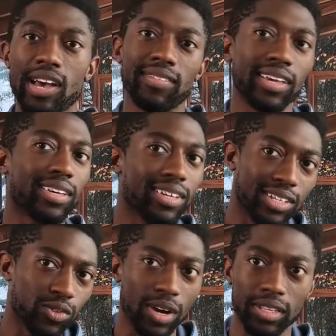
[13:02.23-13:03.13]
have like
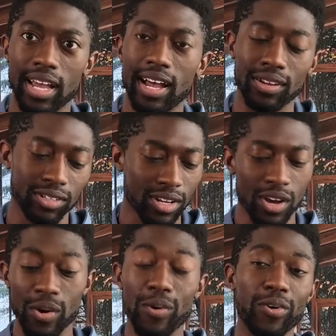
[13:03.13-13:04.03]
kids around the house,
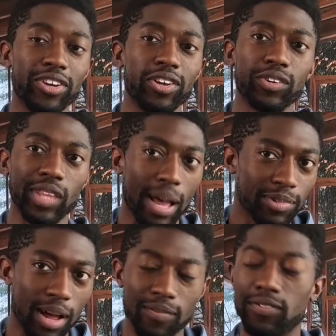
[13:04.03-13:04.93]
or your
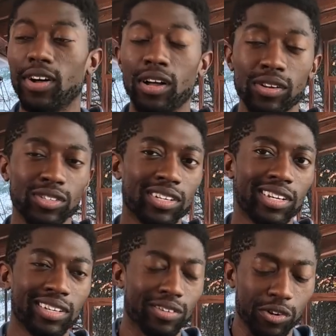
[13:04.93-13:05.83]
laptop falls,
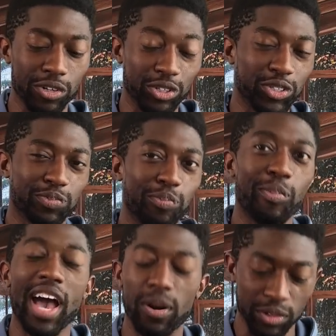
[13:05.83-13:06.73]
or you're just
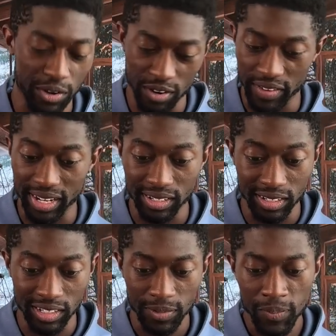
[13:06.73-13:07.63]
bad with your
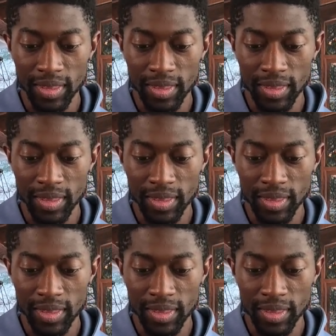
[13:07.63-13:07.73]
devices.